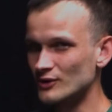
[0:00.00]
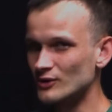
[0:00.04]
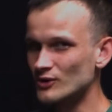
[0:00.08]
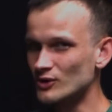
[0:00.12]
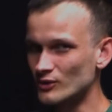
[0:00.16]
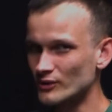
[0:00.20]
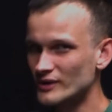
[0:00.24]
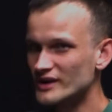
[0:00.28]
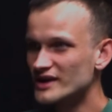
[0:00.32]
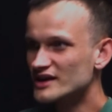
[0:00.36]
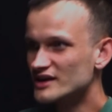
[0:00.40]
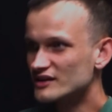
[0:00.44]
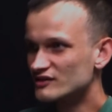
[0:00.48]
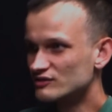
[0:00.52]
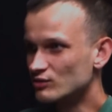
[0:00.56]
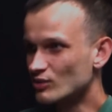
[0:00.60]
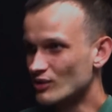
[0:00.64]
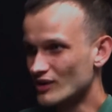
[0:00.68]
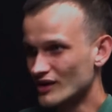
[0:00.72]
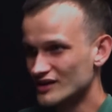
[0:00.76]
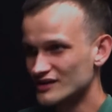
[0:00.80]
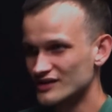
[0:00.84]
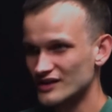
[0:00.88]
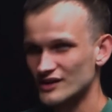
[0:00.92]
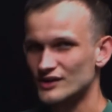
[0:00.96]
creative
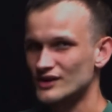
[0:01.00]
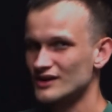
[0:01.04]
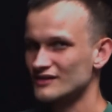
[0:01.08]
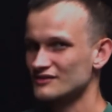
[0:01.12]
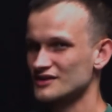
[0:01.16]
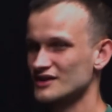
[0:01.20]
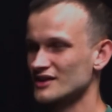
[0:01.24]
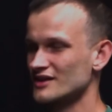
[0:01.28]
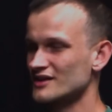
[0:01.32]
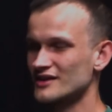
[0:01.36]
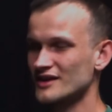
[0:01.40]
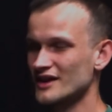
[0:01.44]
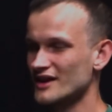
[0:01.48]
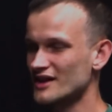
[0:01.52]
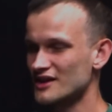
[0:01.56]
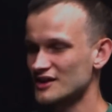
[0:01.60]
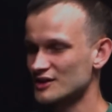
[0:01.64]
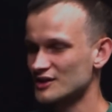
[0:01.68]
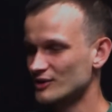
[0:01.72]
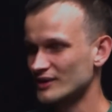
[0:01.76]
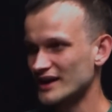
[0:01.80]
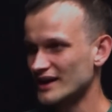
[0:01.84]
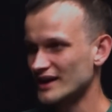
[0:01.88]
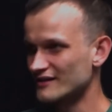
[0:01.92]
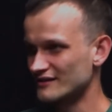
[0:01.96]
work that often does
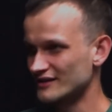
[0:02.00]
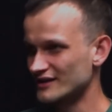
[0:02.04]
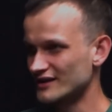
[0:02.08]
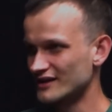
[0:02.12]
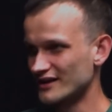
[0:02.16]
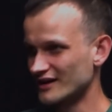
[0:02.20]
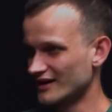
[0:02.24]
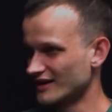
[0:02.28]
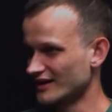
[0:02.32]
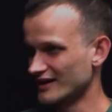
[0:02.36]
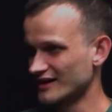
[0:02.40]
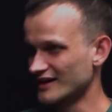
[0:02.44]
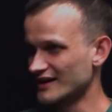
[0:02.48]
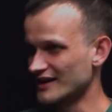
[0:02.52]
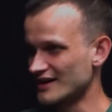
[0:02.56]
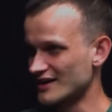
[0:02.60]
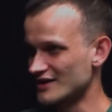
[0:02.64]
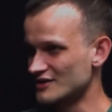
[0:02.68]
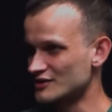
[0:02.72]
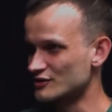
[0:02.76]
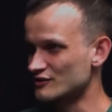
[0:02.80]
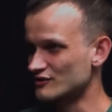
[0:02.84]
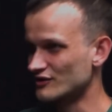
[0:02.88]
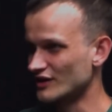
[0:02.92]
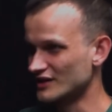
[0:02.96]
still get
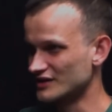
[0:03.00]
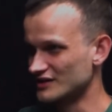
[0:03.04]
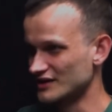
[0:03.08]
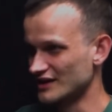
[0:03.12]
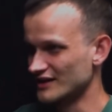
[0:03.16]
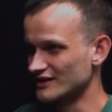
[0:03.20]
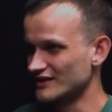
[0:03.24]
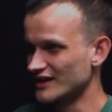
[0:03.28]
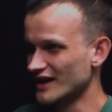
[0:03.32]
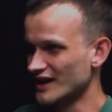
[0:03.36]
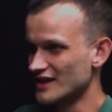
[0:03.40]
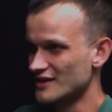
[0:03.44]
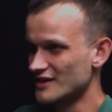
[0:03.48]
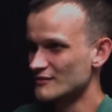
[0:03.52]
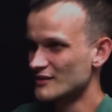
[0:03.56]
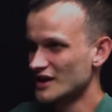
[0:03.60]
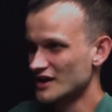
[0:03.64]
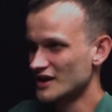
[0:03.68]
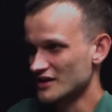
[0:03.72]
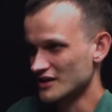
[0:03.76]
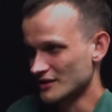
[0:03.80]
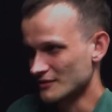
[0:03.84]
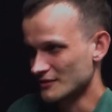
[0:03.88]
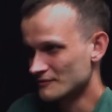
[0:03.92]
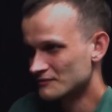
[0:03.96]
underfunded, and that's
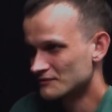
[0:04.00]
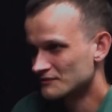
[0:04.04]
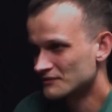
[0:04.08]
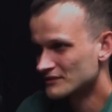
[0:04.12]
amazing.